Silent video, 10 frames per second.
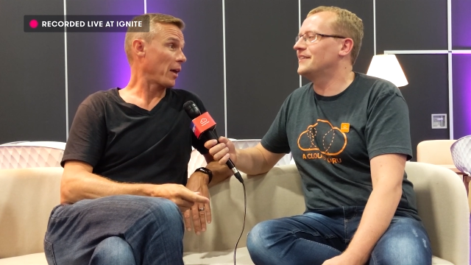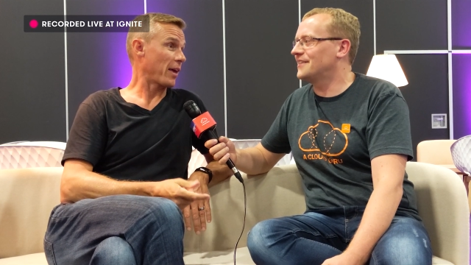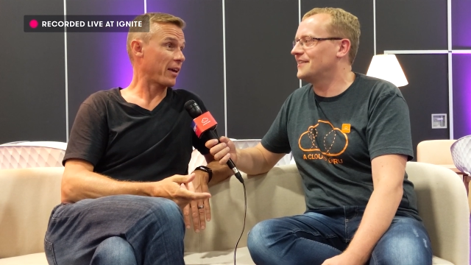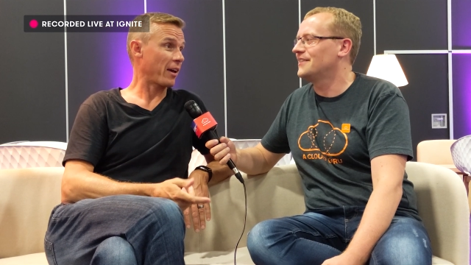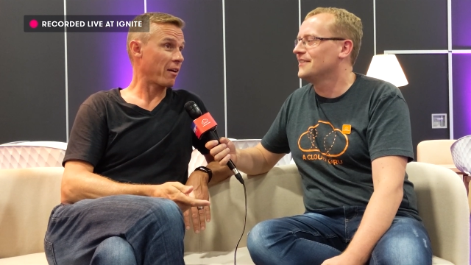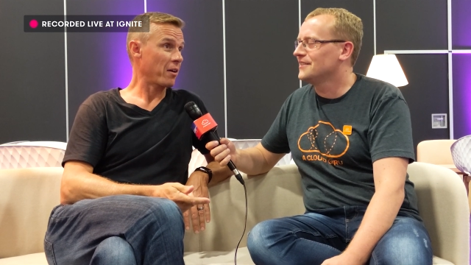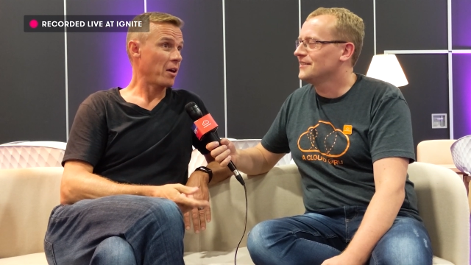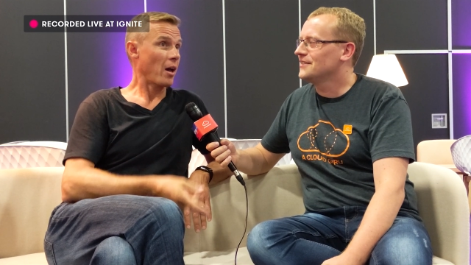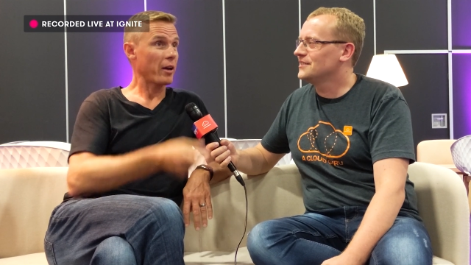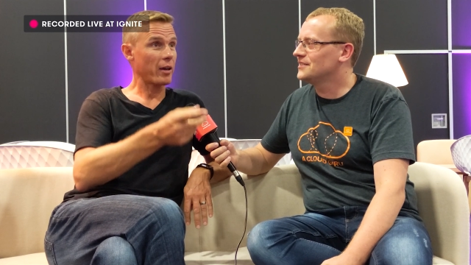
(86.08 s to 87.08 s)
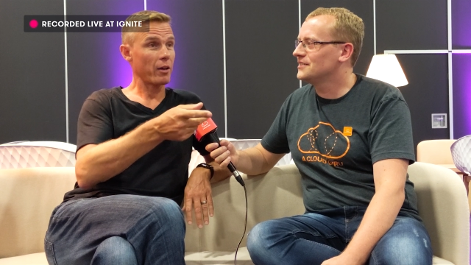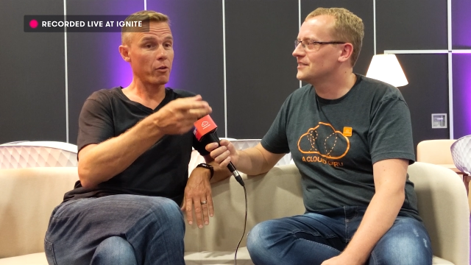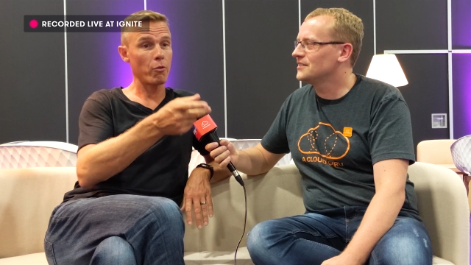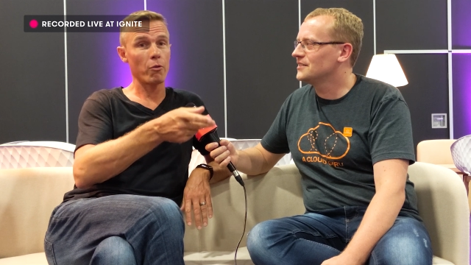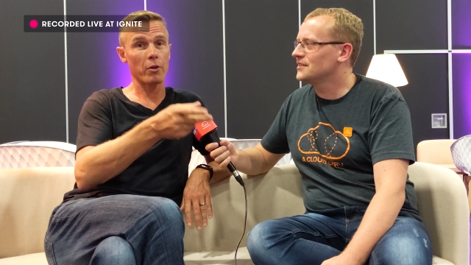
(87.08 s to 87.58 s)
Speaker 1: and they go, okay,
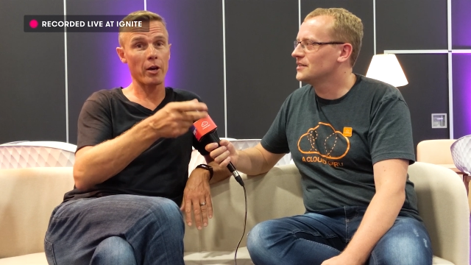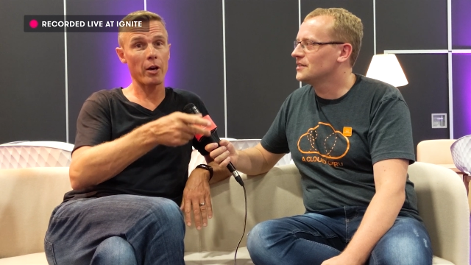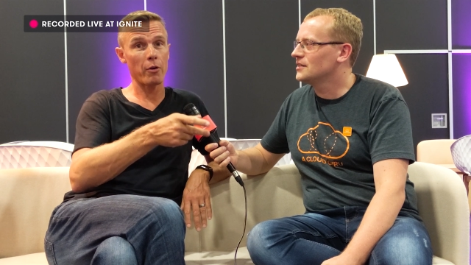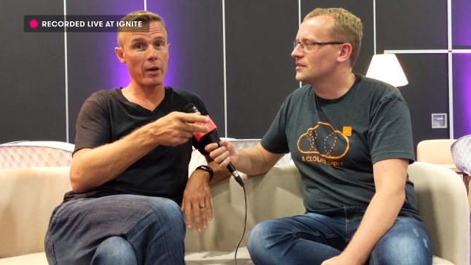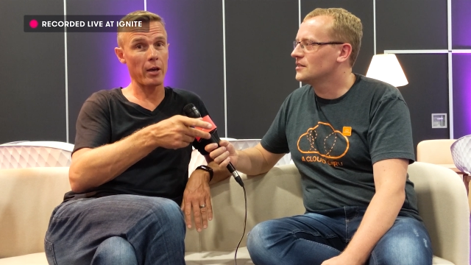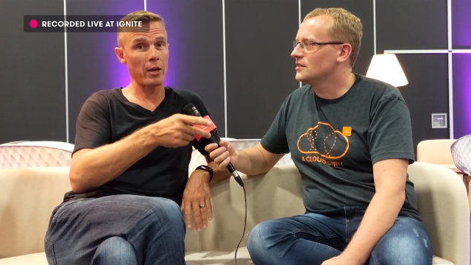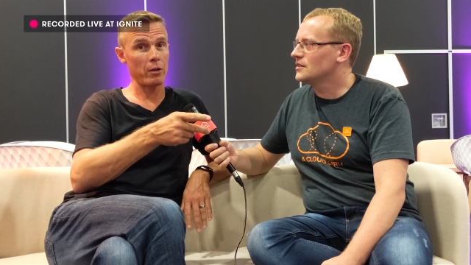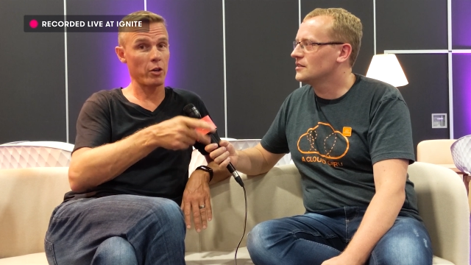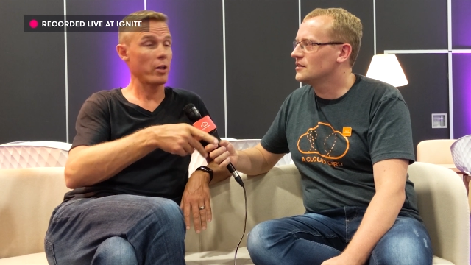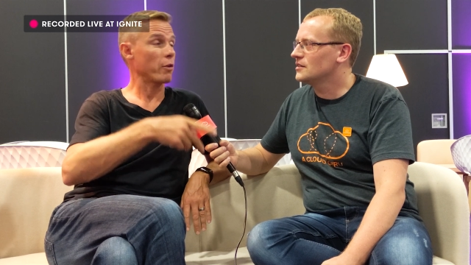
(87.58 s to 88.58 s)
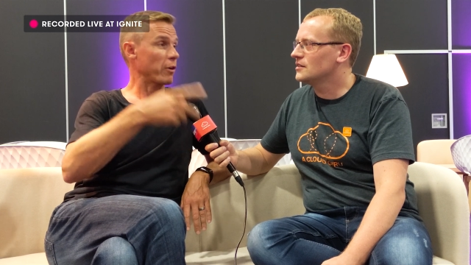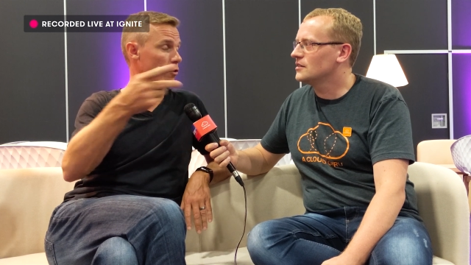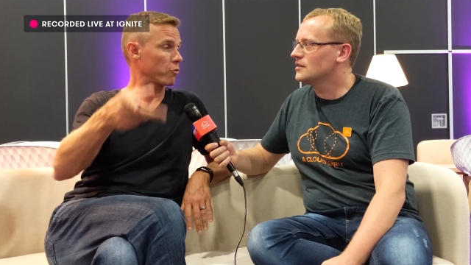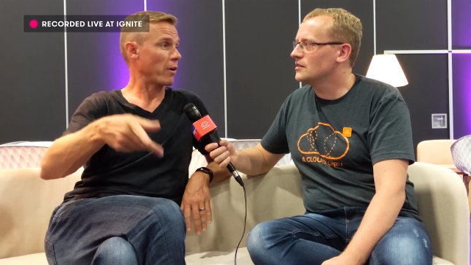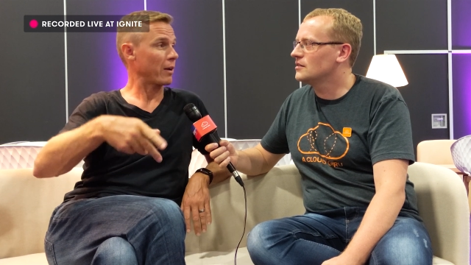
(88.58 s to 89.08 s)
cool. Go and go to your
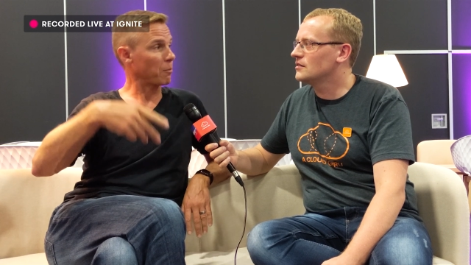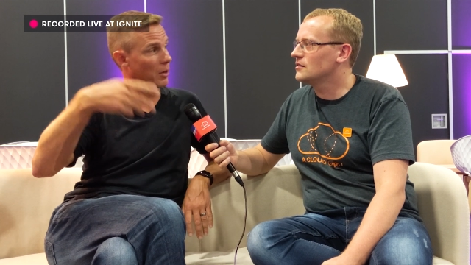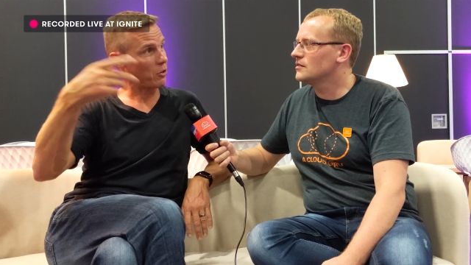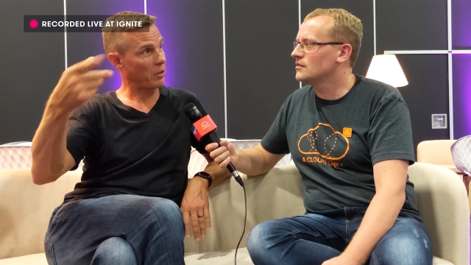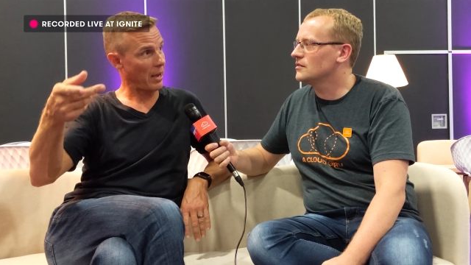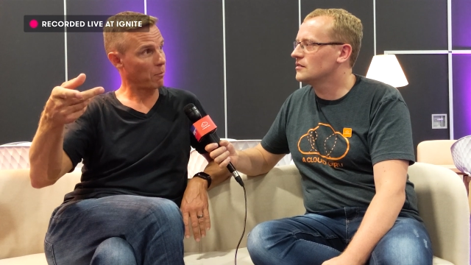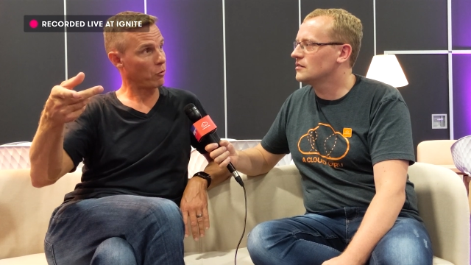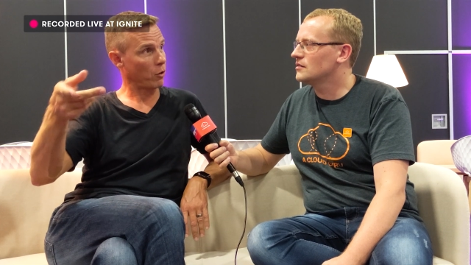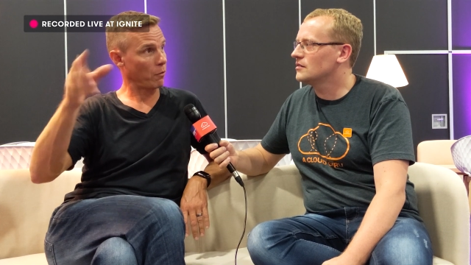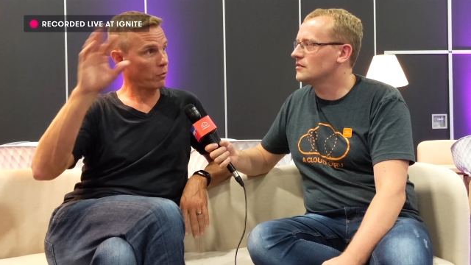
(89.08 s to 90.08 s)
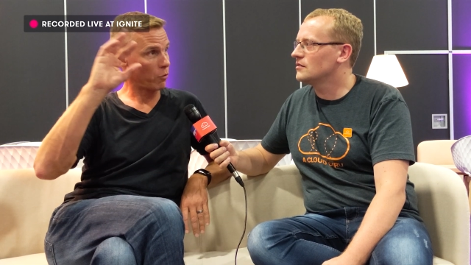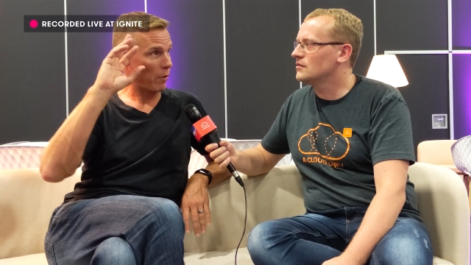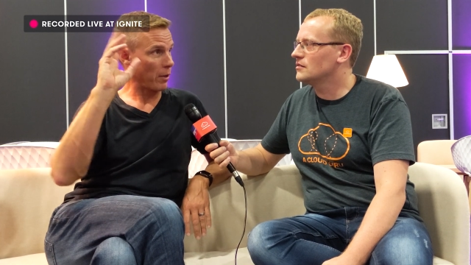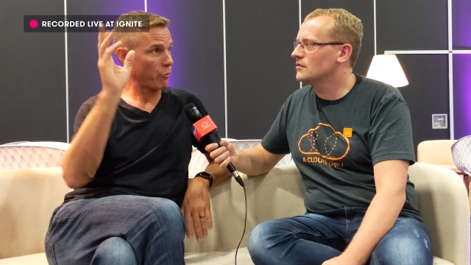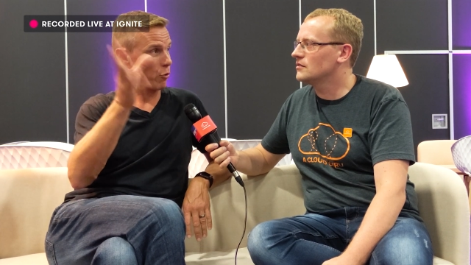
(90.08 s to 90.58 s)
registrar and update your name servers
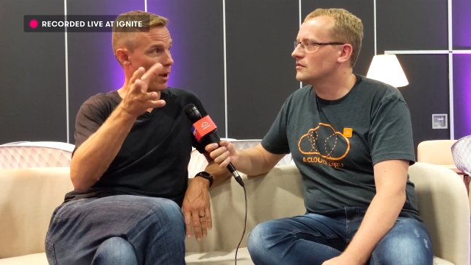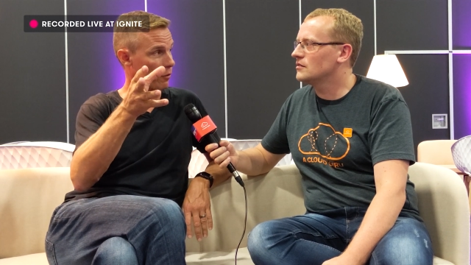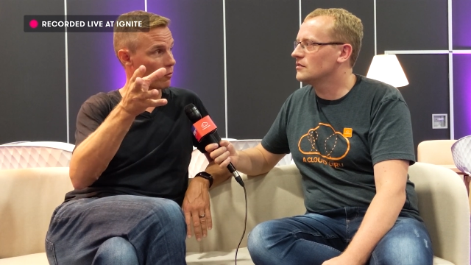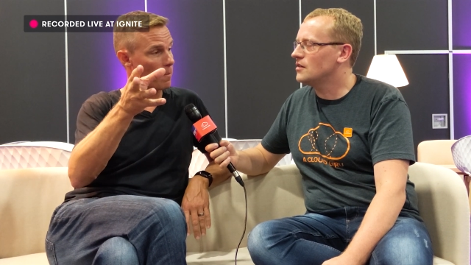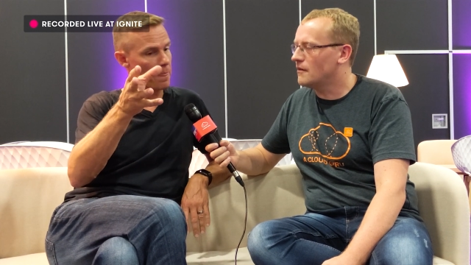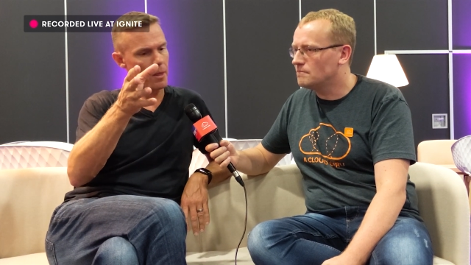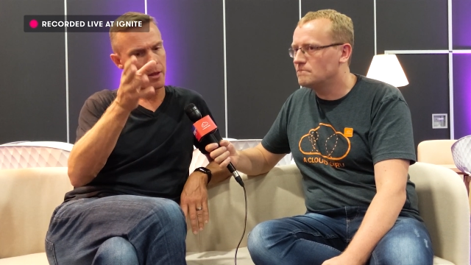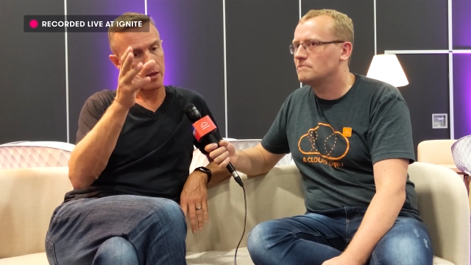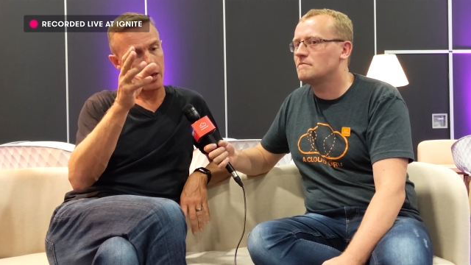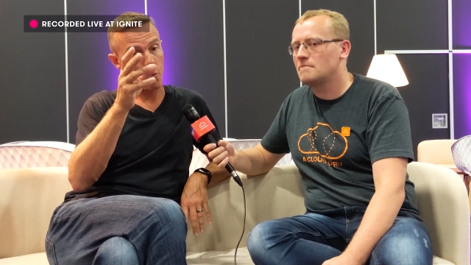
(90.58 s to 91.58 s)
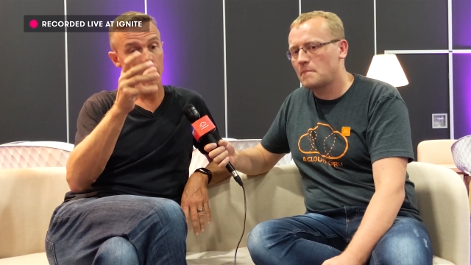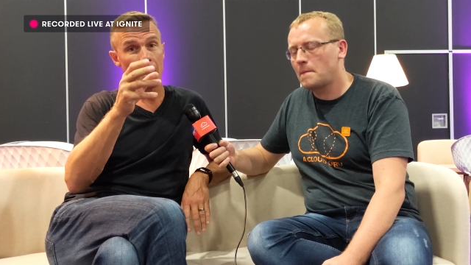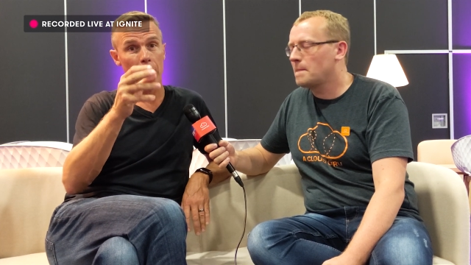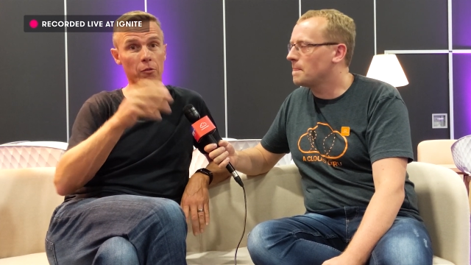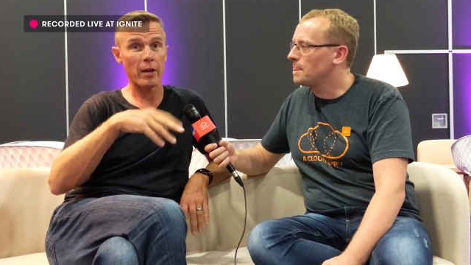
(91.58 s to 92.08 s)
to route through us. Yep. And
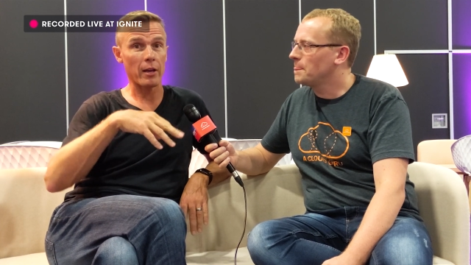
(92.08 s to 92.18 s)
what happens